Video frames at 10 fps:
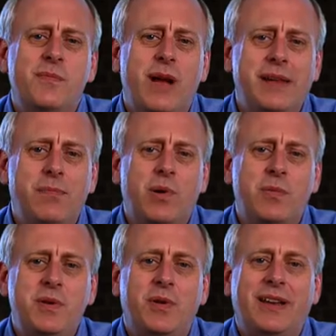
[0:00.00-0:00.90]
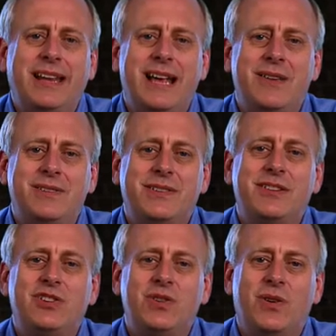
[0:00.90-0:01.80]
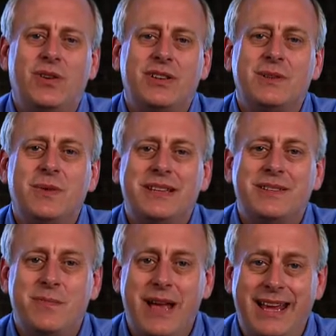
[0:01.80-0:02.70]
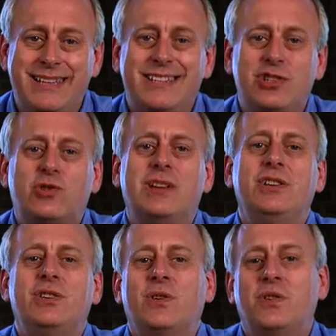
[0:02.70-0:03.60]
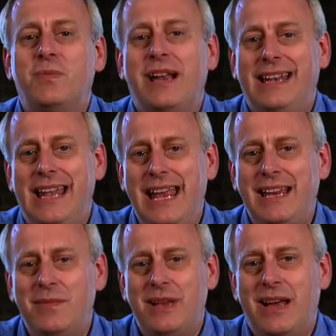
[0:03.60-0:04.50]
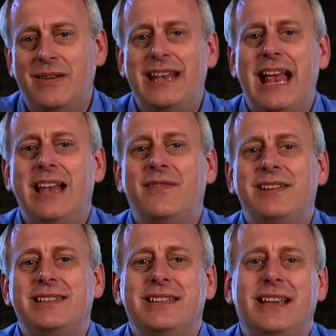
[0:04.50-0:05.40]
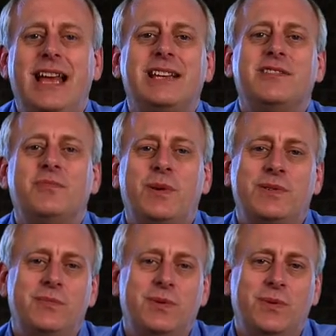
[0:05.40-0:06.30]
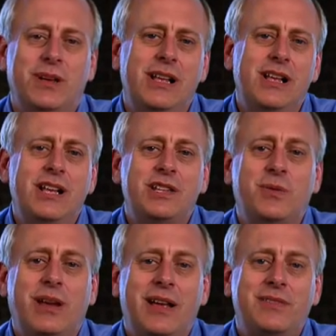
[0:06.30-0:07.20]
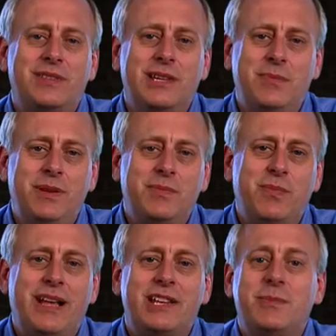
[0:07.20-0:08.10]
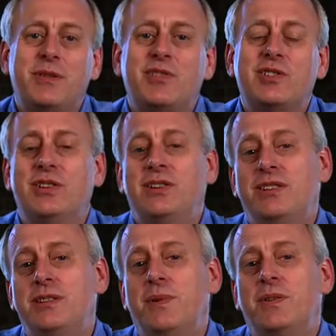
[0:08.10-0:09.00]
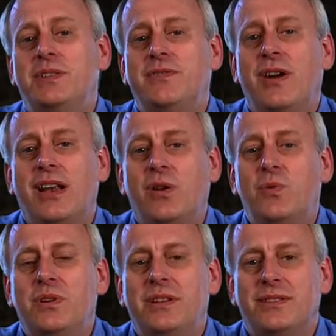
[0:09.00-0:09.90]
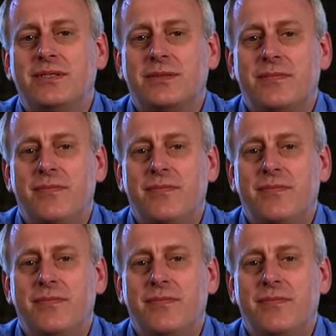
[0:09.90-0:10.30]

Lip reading: The main problem you'll encounter is shock, so expect and treat shock by laying them down and elevating their legs if possible to allow surplus blood to be returned to the body's vital organs.